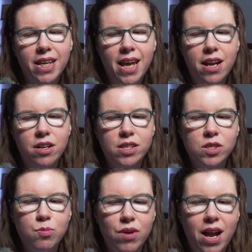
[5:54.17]

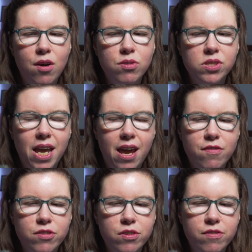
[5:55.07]
Catalyst Browse
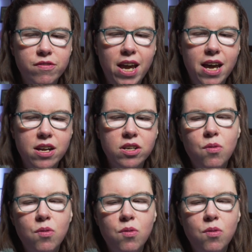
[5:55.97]
after the fact,